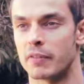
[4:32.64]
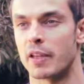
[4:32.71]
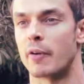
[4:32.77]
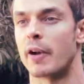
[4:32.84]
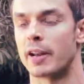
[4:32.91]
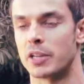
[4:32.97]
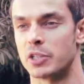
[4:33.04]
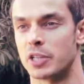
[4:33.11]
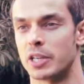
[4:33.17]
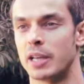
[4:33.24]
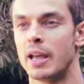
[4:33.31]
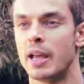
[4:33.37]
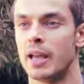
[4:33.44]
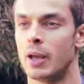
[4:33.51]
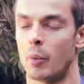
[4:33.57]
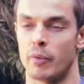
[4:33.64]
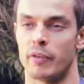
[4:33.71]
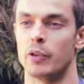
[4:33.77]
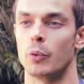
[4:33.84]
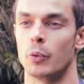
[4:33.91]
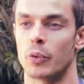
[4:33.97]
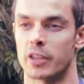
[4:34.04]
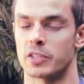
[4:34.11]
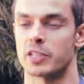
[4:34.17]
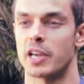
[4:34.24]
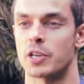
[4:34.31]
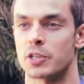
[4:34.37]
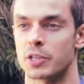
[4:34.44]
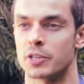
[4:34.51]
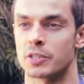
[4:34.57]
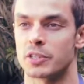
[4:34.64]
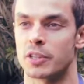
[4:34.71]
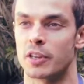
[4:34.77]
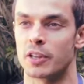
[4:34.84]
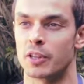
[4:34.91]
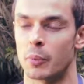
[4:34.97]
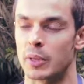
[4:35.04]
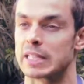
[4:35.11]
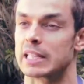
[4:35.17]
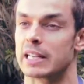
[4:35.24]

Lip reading: of their energy within all the sessions that we